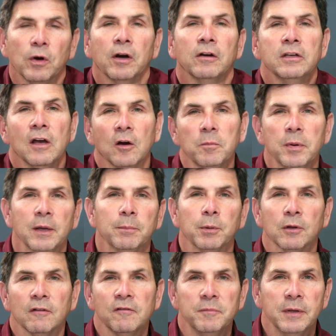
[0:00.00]
where young
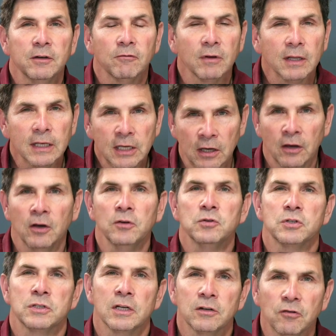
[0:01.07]
people have been really
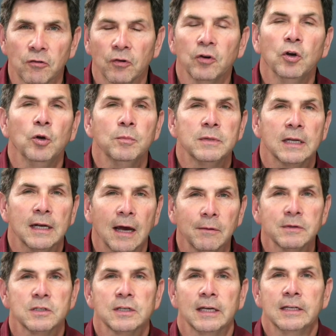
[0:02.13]
coached and groomed, and I
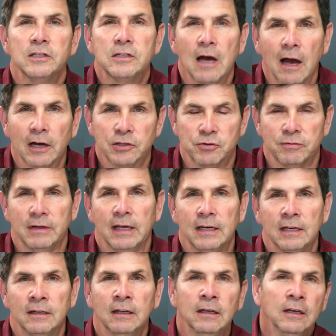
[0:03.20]
would say
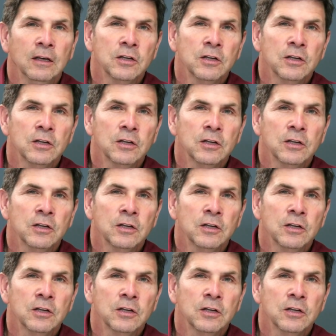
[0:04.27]
indoctrinated,